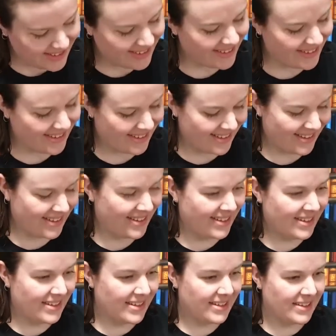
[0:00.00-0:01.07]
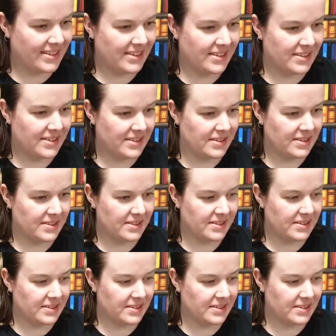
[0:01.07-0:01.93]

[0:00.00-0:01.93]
(no one is talking)